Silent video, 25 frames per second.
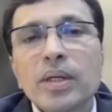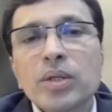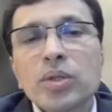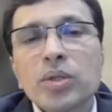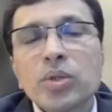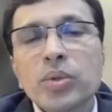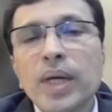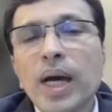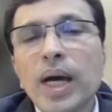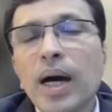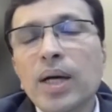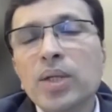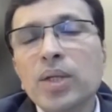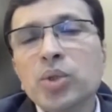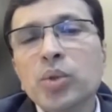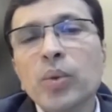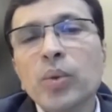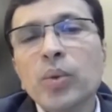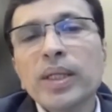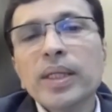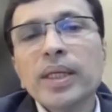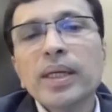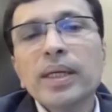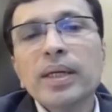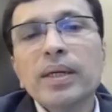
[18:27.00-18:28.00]
So yeah, so
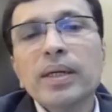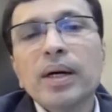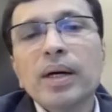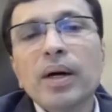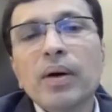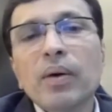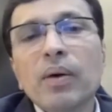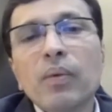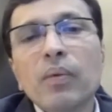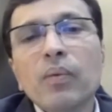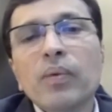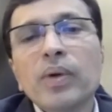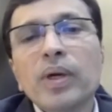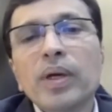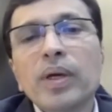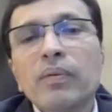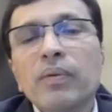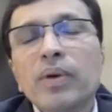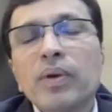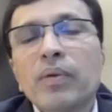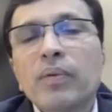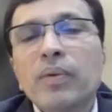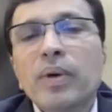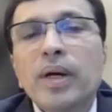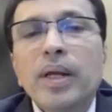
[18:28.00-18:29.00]
I think
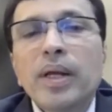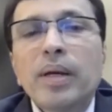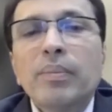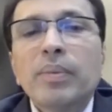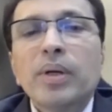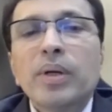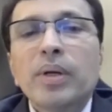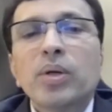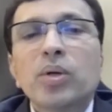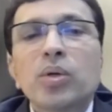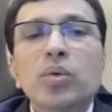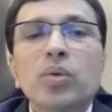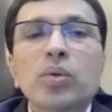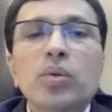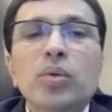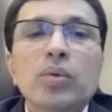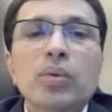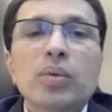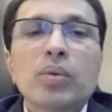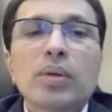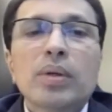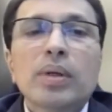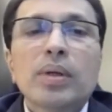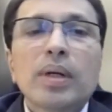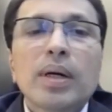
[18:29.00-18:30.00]
we were able
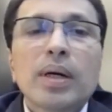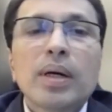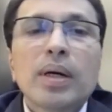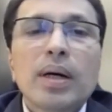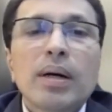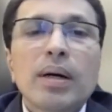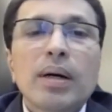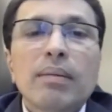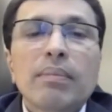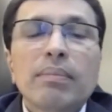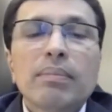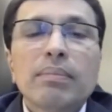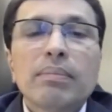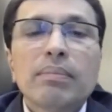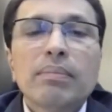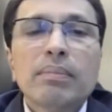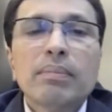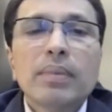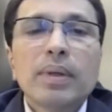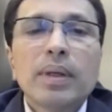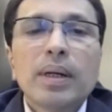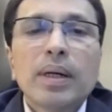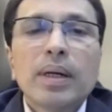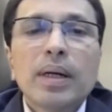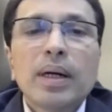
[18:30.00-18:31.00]
to
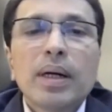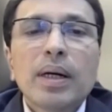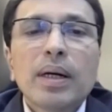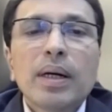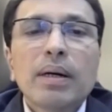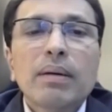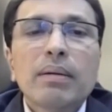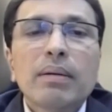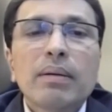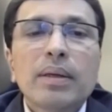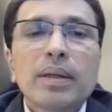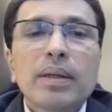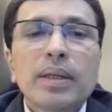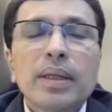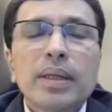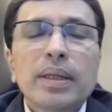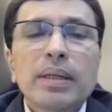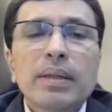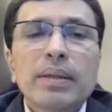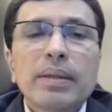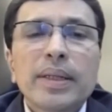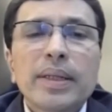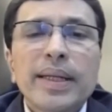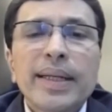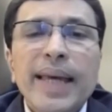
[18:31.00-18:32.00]

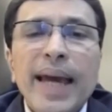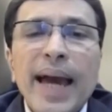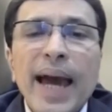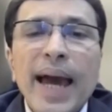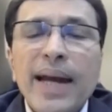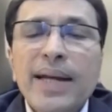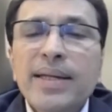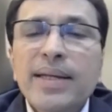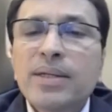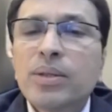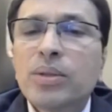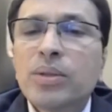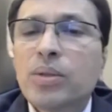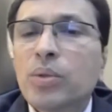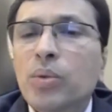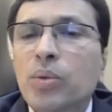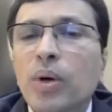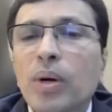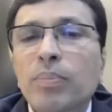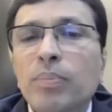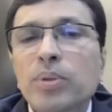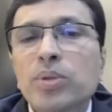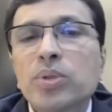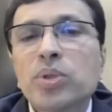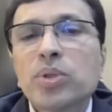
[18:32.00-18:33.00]
really add to
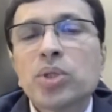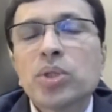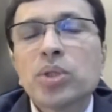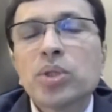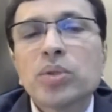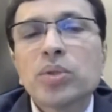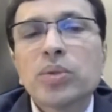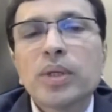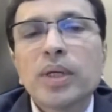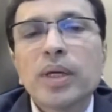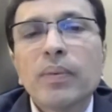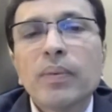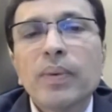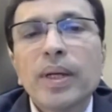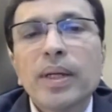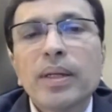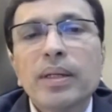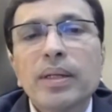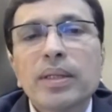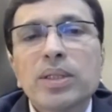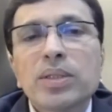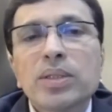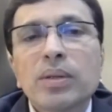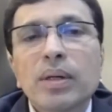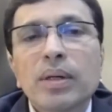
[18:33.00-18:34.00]
our positions, okay,
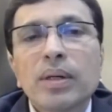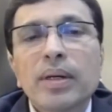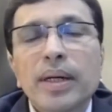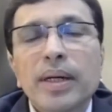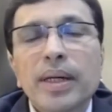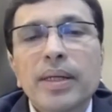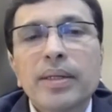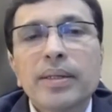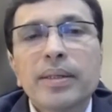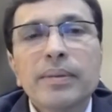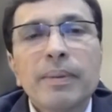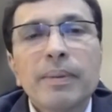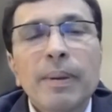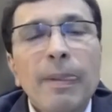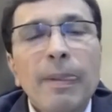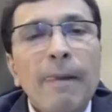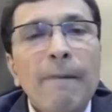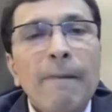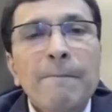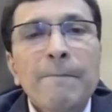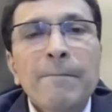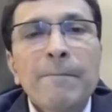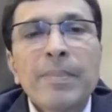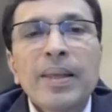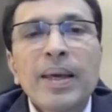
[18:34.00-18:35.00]
when stock corrected,
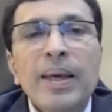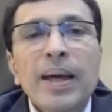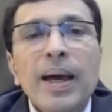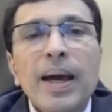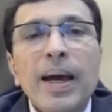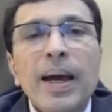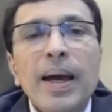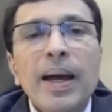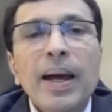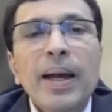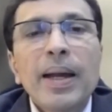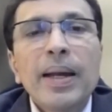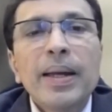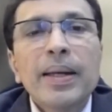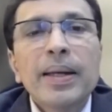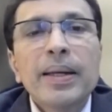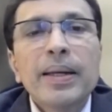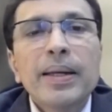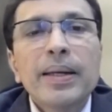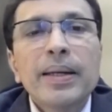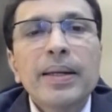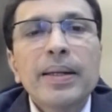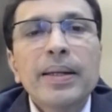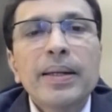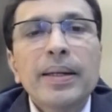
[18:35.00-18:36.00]

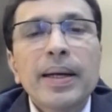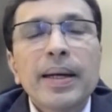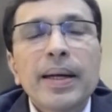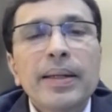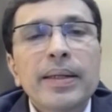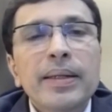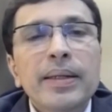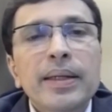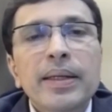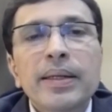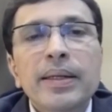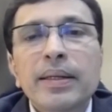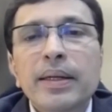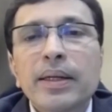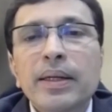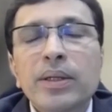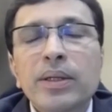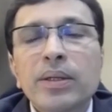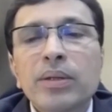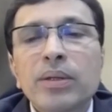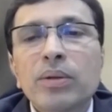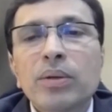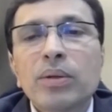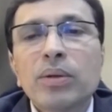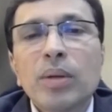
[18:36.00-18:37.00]
and it
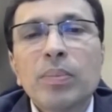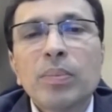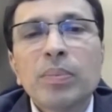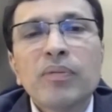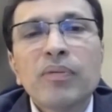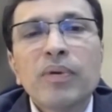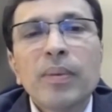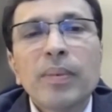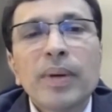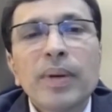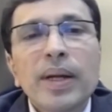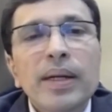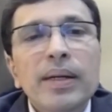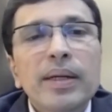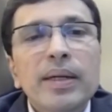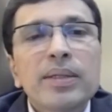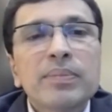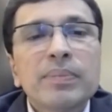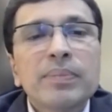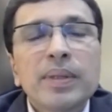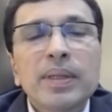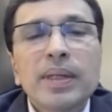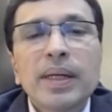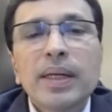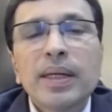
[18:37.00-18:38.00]
continued to outperform, and it's
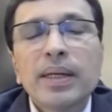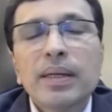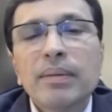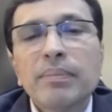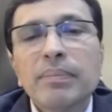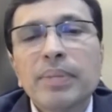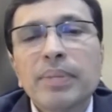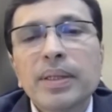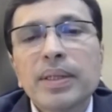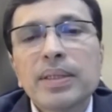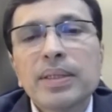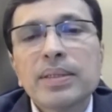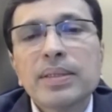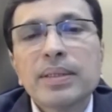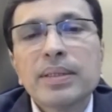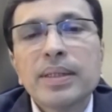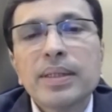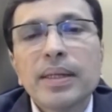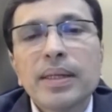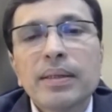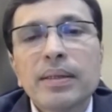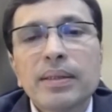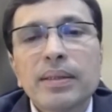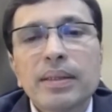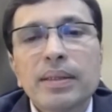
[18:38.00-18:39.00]
been again a biggest
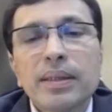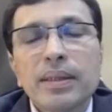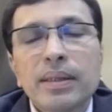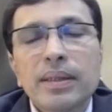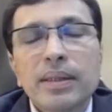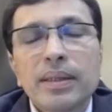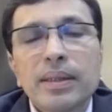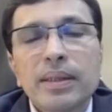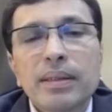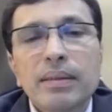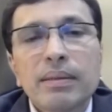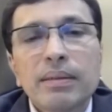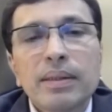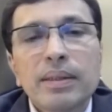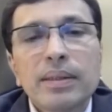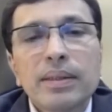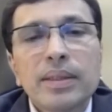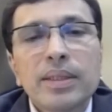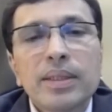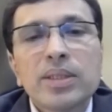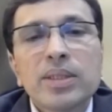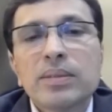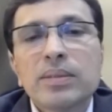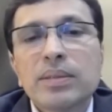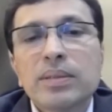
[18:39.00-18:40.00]
gainer in
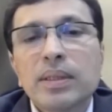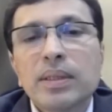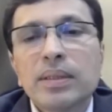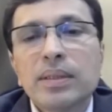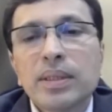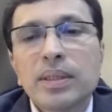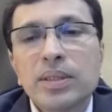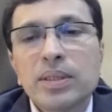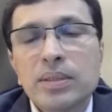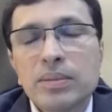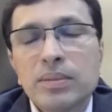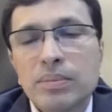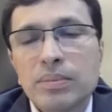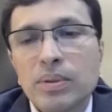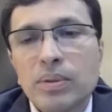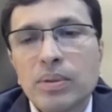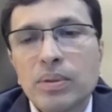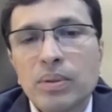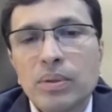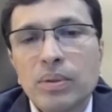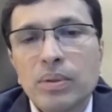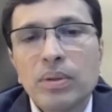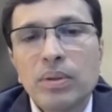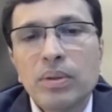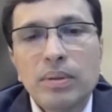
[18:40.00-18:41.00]
this
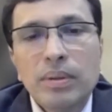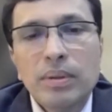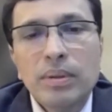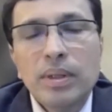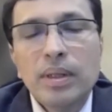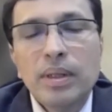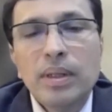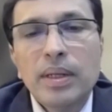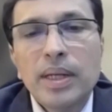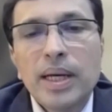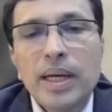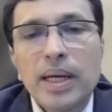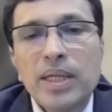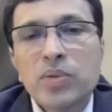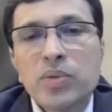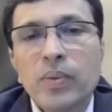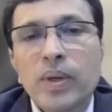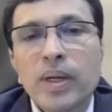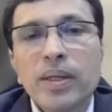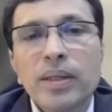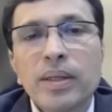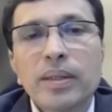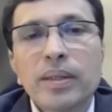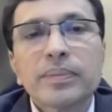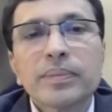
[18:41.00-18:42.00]
whole last
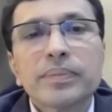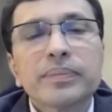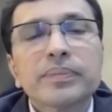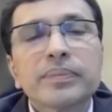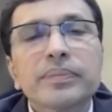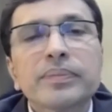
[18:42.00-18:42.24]
1 year.